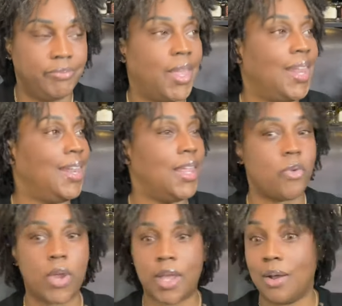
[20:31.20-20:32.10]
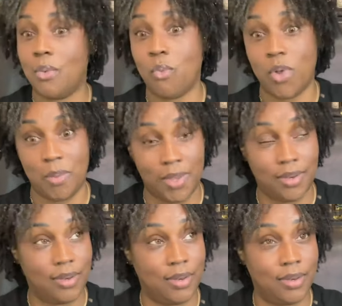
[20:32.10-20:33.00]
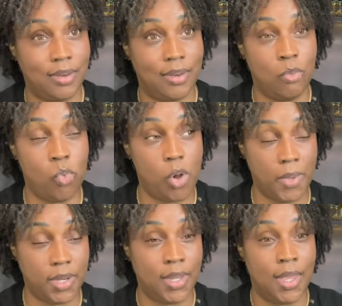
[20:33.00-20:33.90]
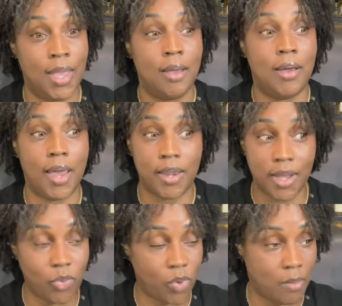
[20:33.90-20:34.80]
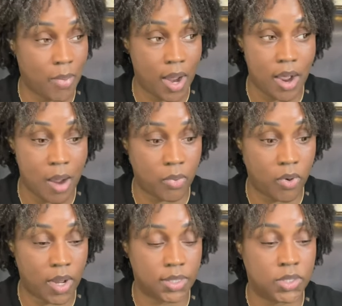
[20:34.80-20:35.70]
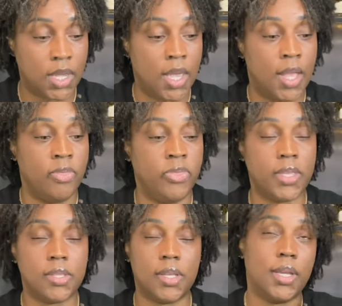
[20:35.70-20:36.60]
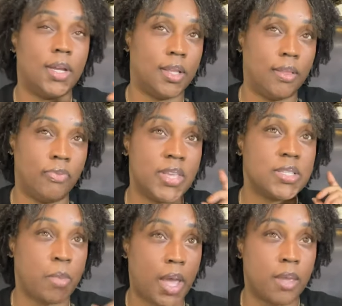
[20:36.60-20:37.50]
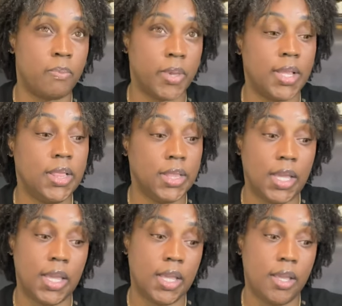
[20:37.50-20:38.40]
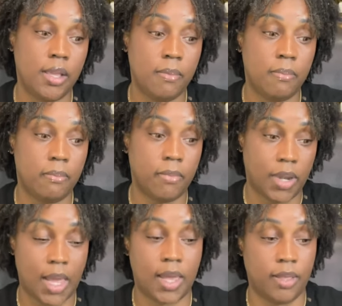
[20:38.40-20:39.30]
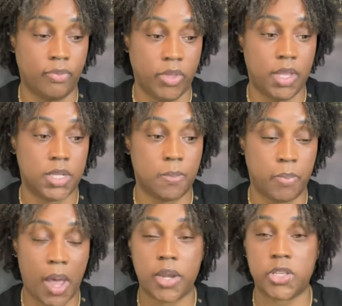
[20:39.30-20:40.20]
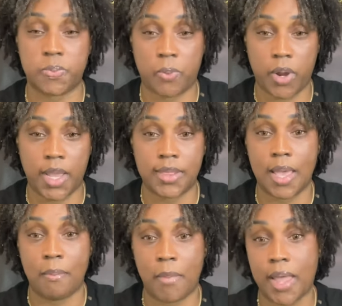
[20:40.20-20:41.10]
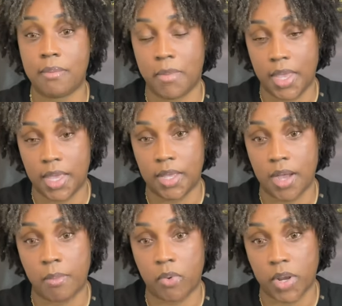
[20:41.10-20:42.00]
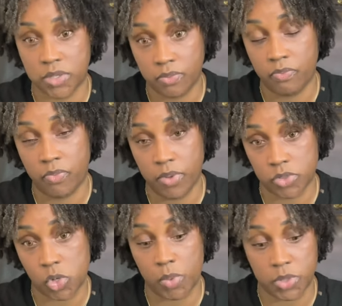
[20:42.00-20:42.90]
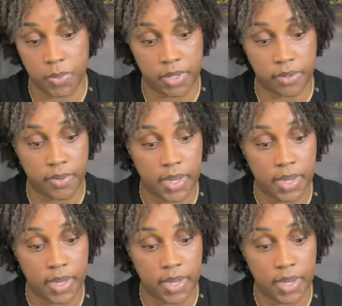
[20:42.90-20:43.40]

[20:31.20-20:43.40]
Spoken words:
Lyric Woman, another one by Amourage. This might be the line, the body spray that might make Amourage so much better.